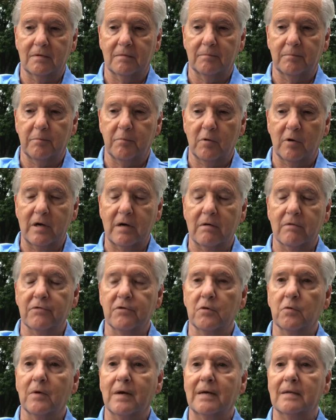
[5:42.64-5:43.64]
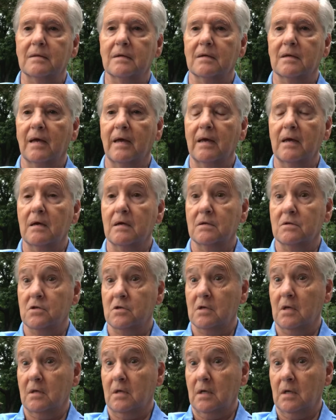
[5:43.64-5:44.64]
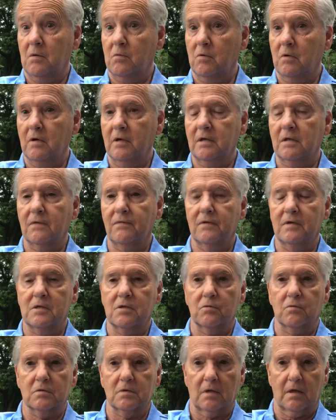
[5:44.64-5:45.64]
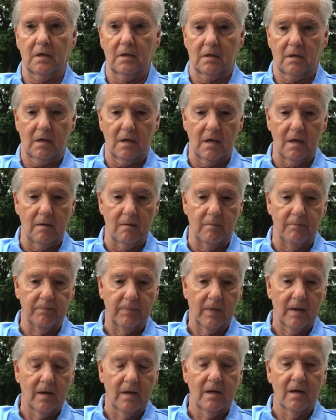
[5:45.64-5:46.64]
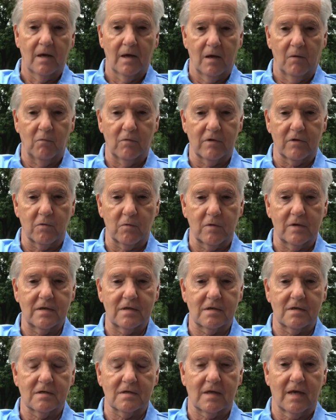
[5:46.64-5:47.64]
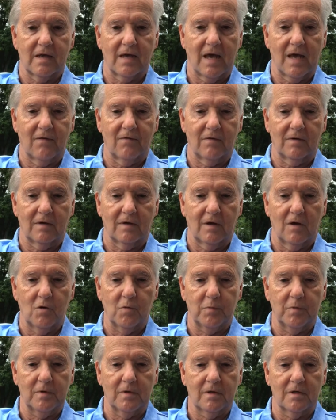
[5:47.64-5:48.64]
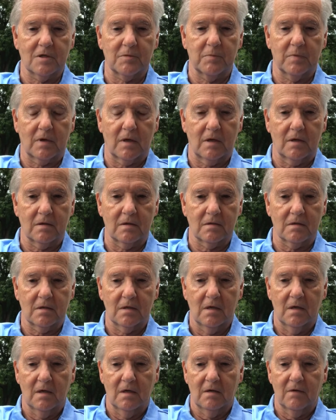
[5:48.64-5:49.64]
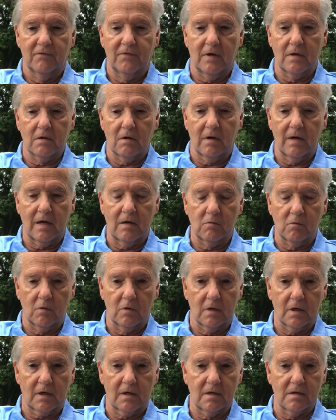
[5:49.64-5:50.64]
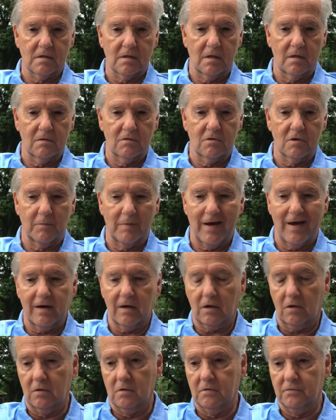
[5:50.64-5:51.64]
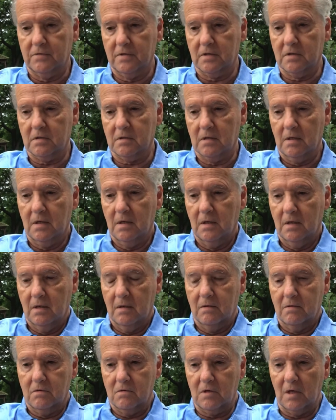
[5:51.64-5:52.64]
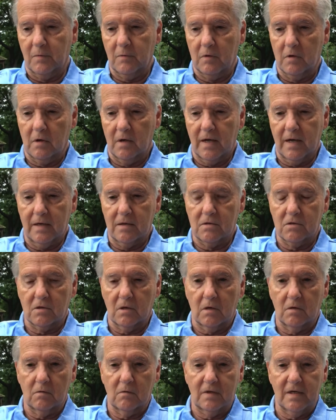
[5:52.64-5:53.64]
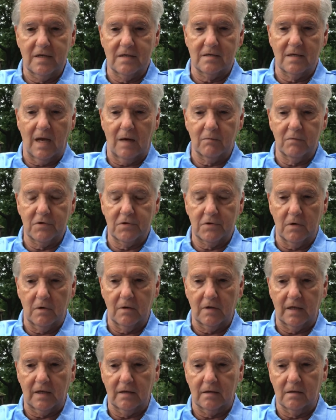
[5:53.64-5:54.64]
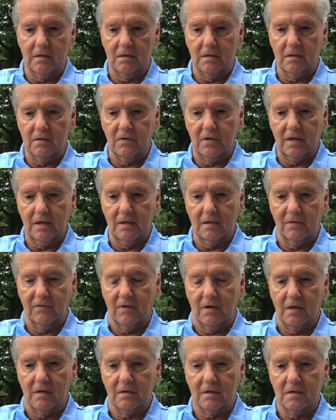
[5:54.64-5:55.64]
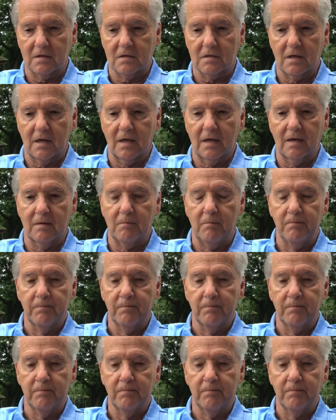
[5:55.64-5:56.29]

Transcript: prayer throughout the day on Sunday where individuals can come. One of the reasons they haven't opened is because Father Hal Rourke is on sabbatical this summer, and so he's not returning until the end of August, and